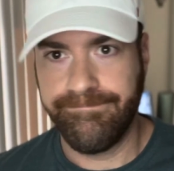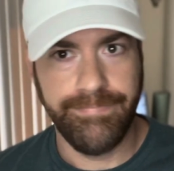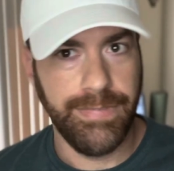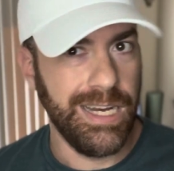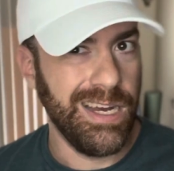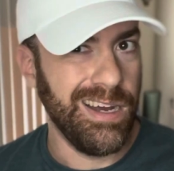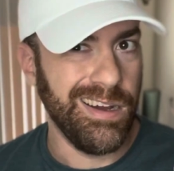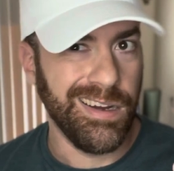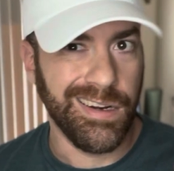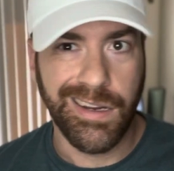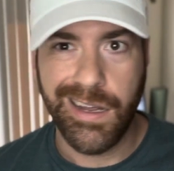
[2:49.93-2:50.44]

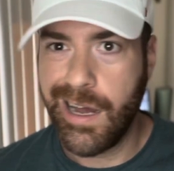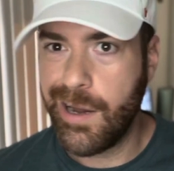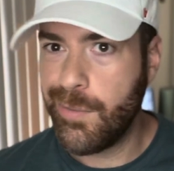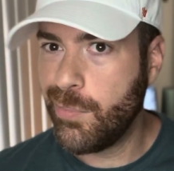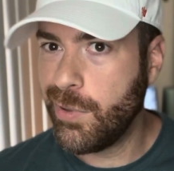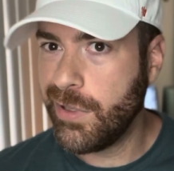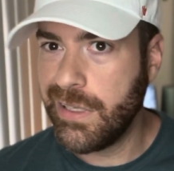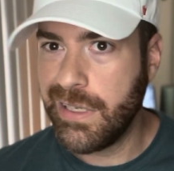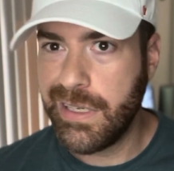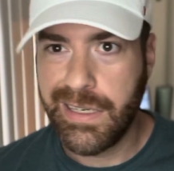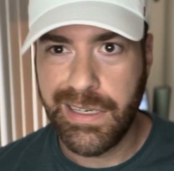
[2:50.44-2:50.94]
a
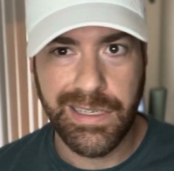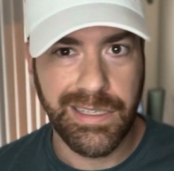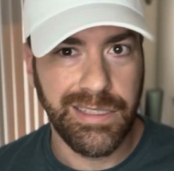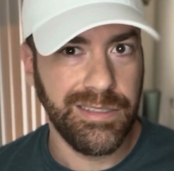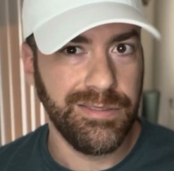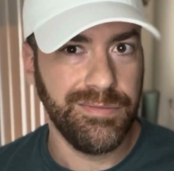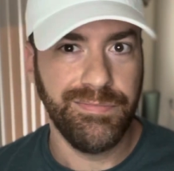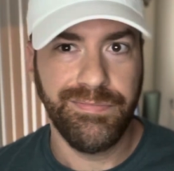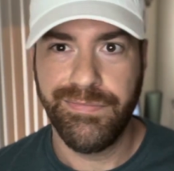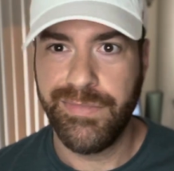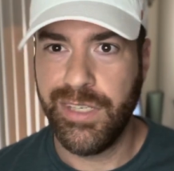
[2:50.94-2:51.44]
couple
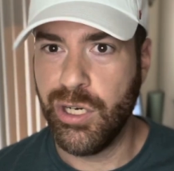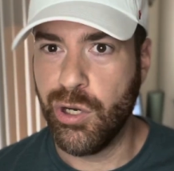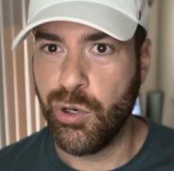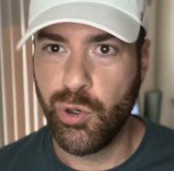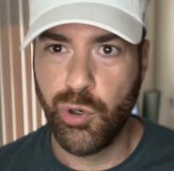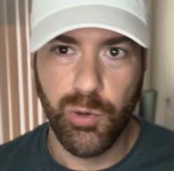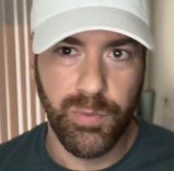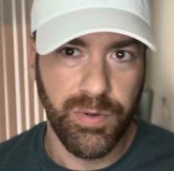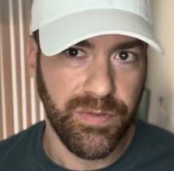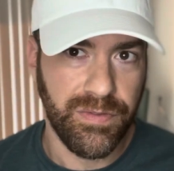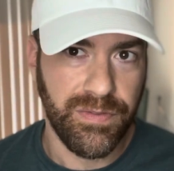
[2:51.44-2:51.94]
of,
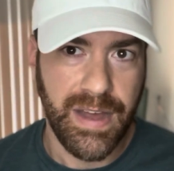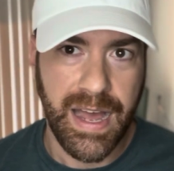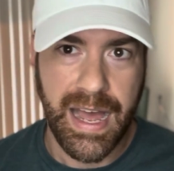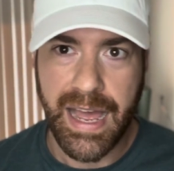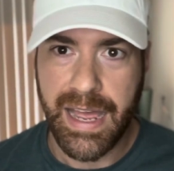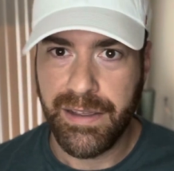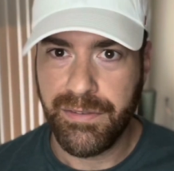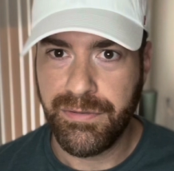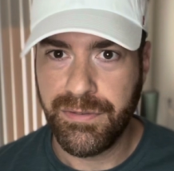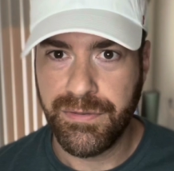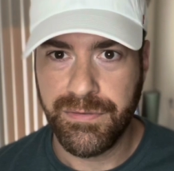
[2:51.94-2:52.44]
group of
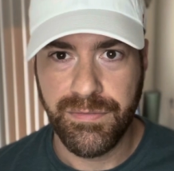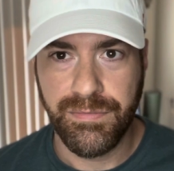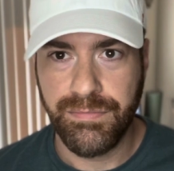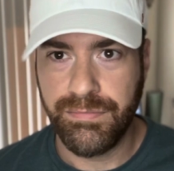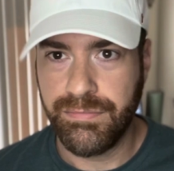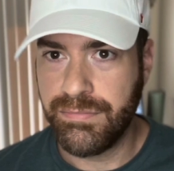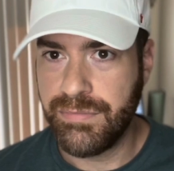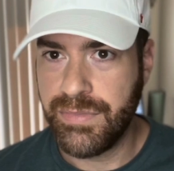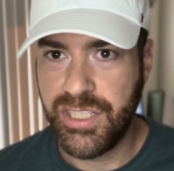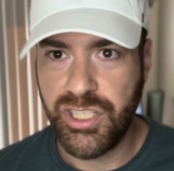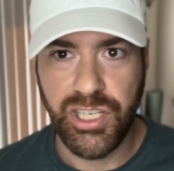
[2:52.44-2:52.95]
5,
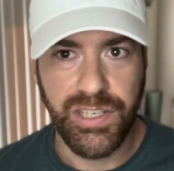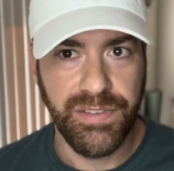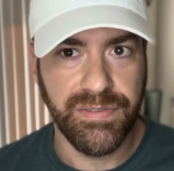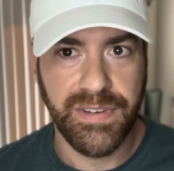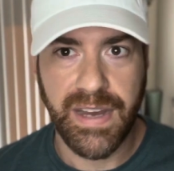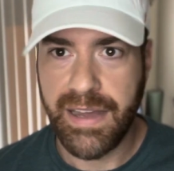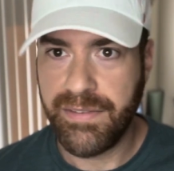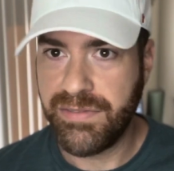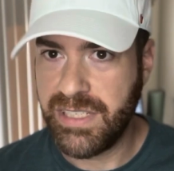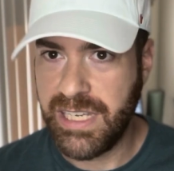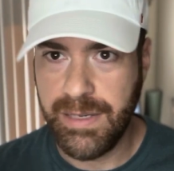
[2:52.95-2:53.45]

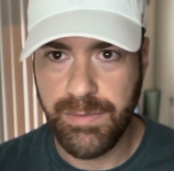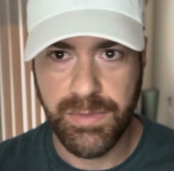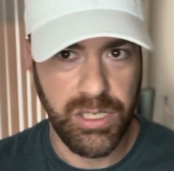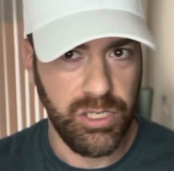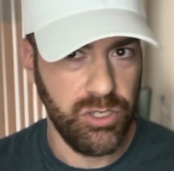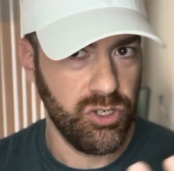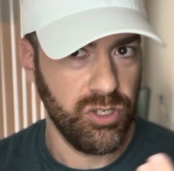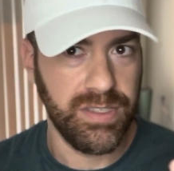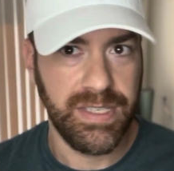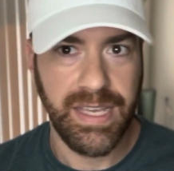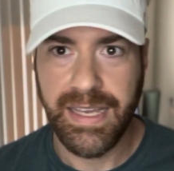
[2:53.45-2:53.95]
G5 teams that you
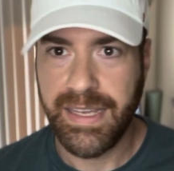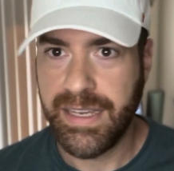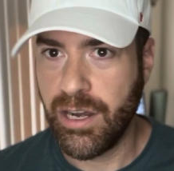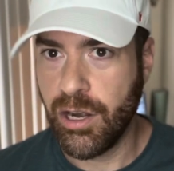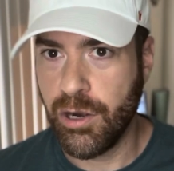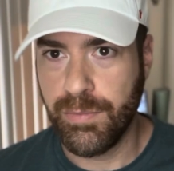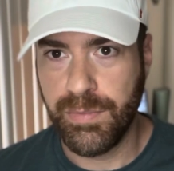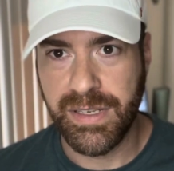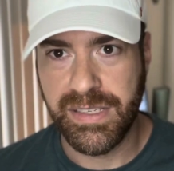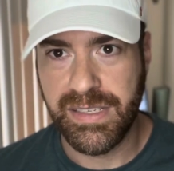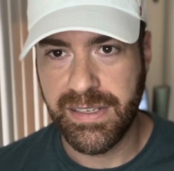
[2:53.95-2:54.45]
should take care
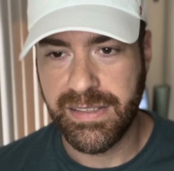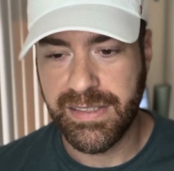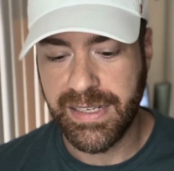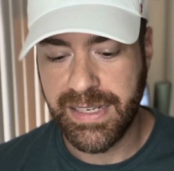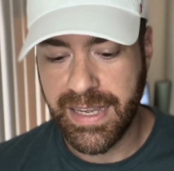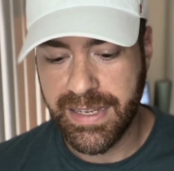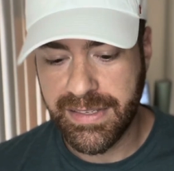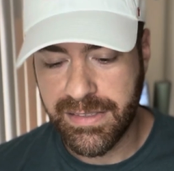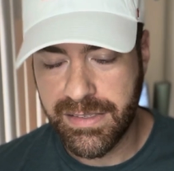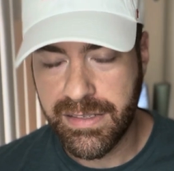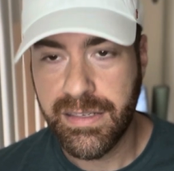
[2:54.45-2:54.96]
of business
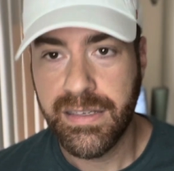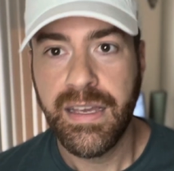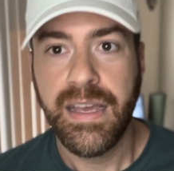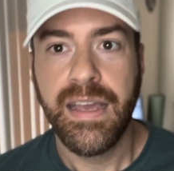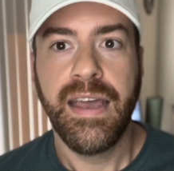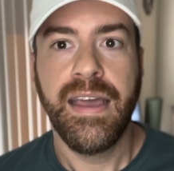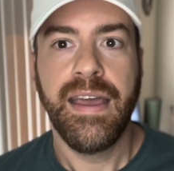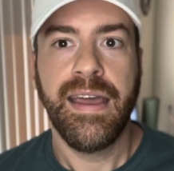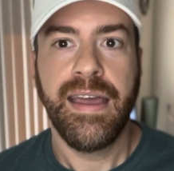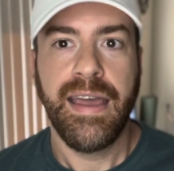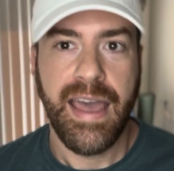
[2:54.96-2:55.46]
against,
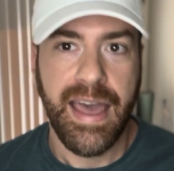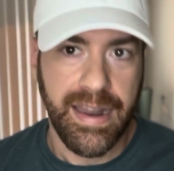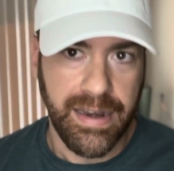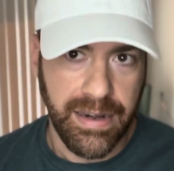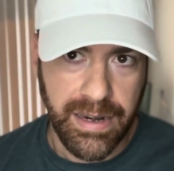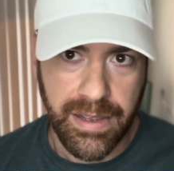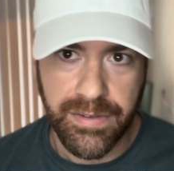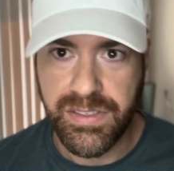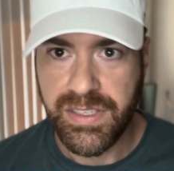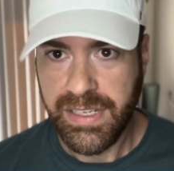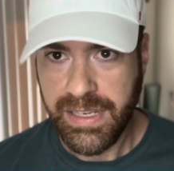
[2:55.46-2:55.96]
and an
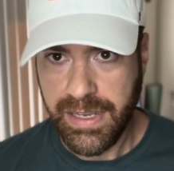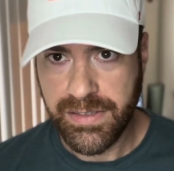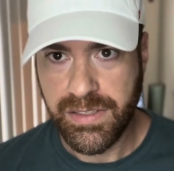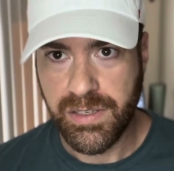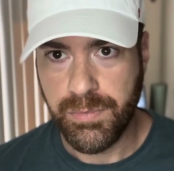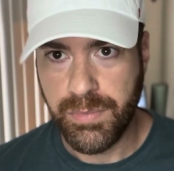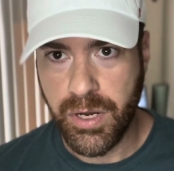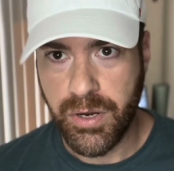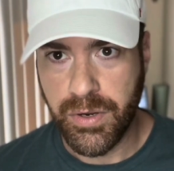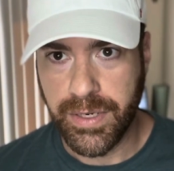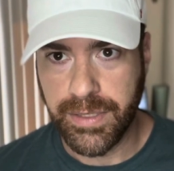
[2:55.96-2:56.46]
FCS
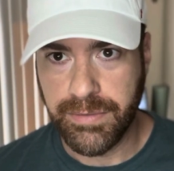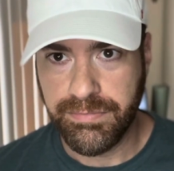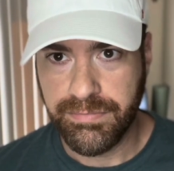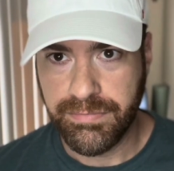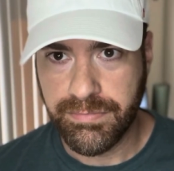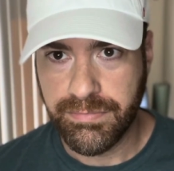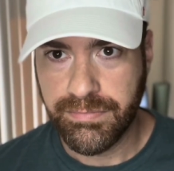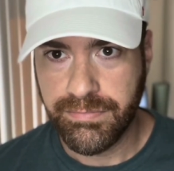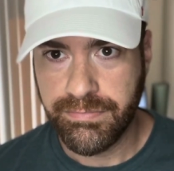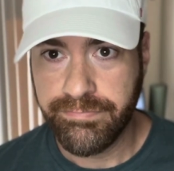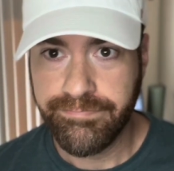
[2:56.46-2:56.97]
opponent.
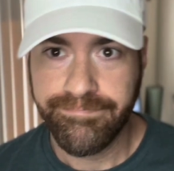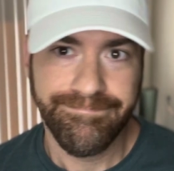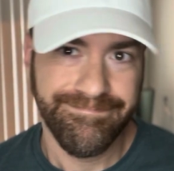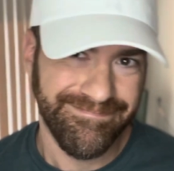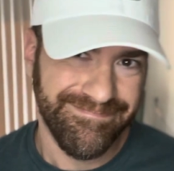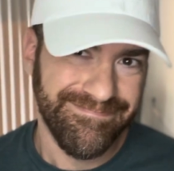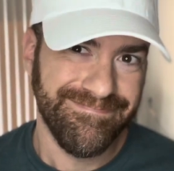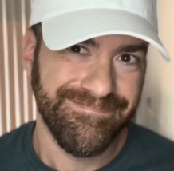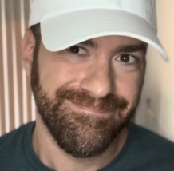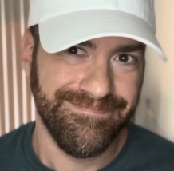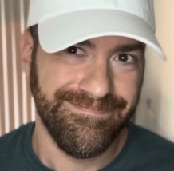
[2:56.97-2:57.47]

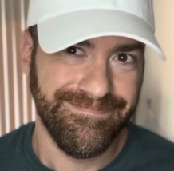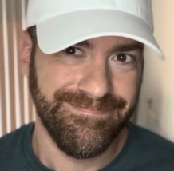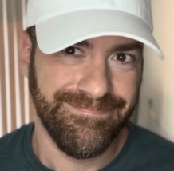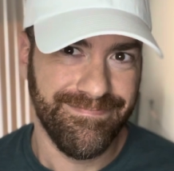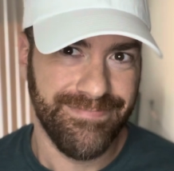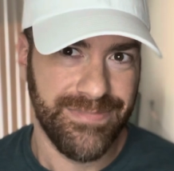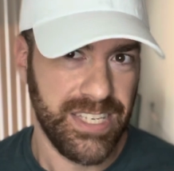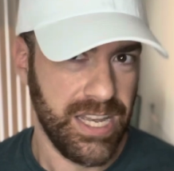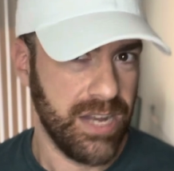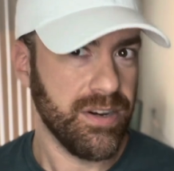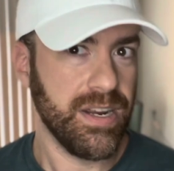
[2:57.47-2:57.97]

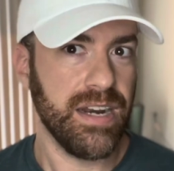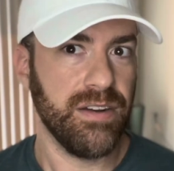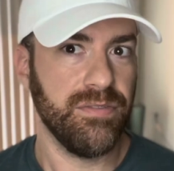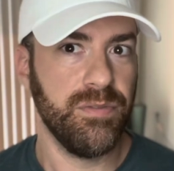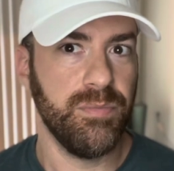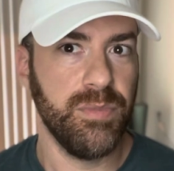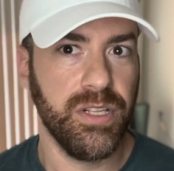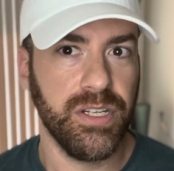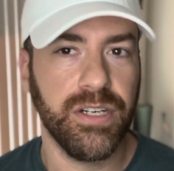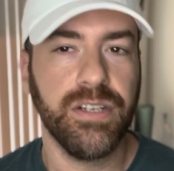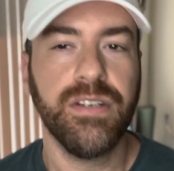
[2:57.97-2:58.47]
Sound kind of
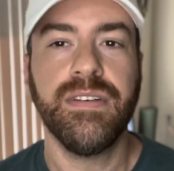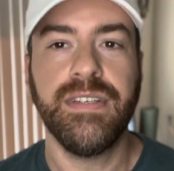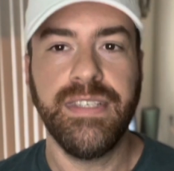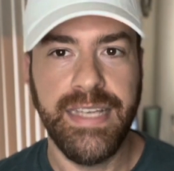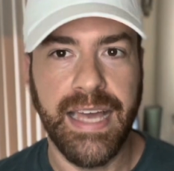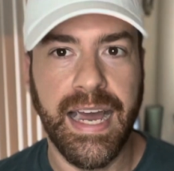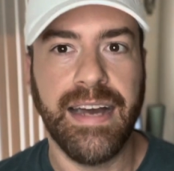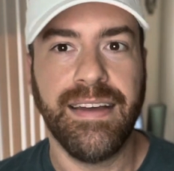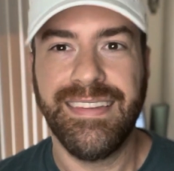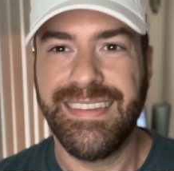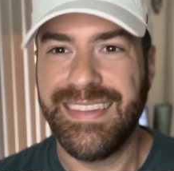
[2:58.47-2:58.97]
familiar?
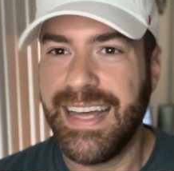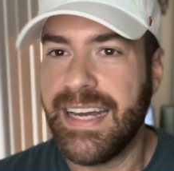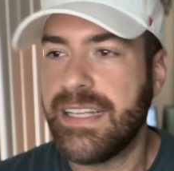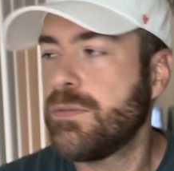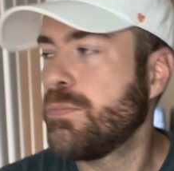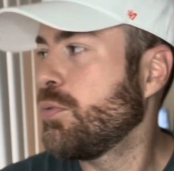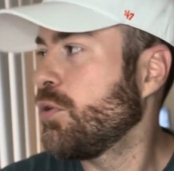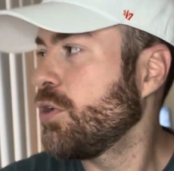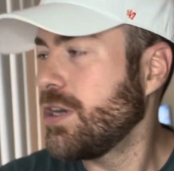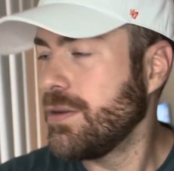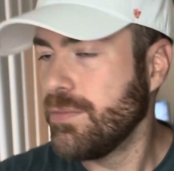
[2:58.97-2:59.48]
Yeah, that's
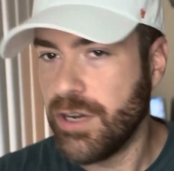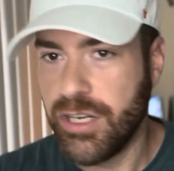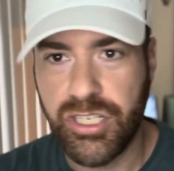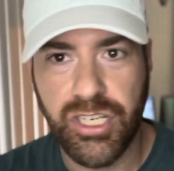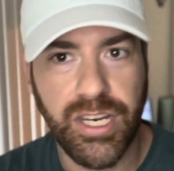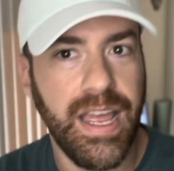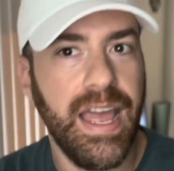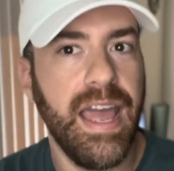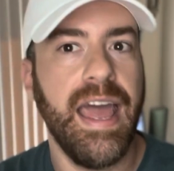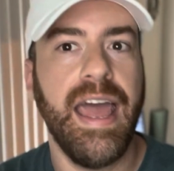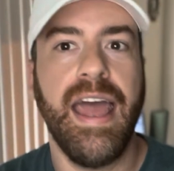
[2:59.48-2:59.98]
pretty much
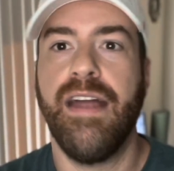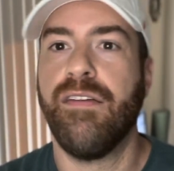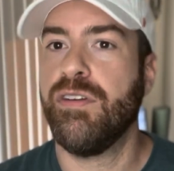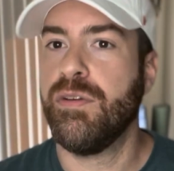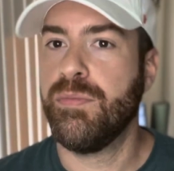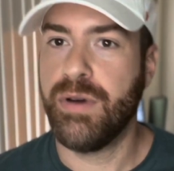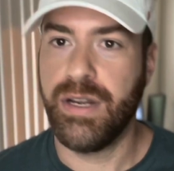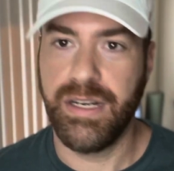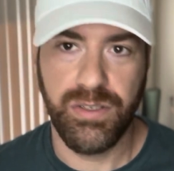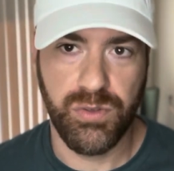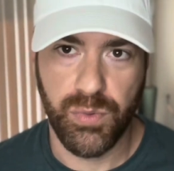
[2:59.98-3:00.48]

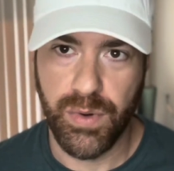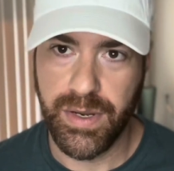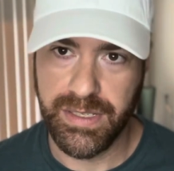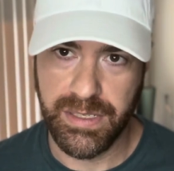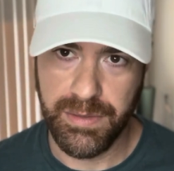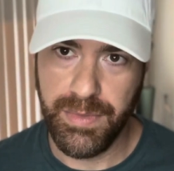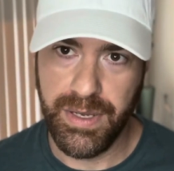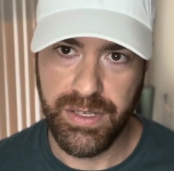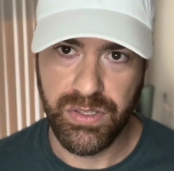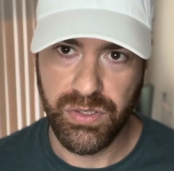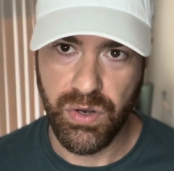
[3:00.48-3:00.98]
everybody's
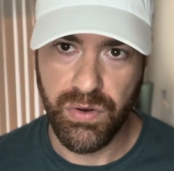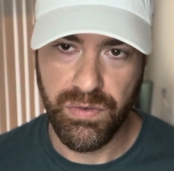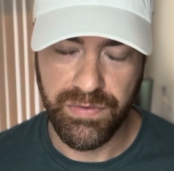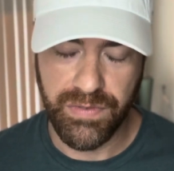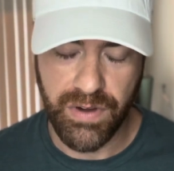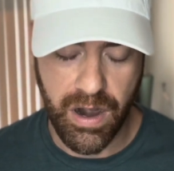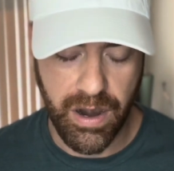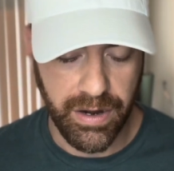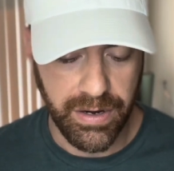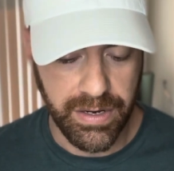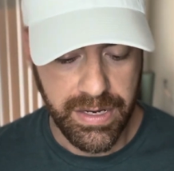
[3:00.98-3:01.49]
resume so
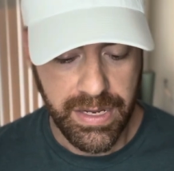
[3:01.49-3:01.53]
far.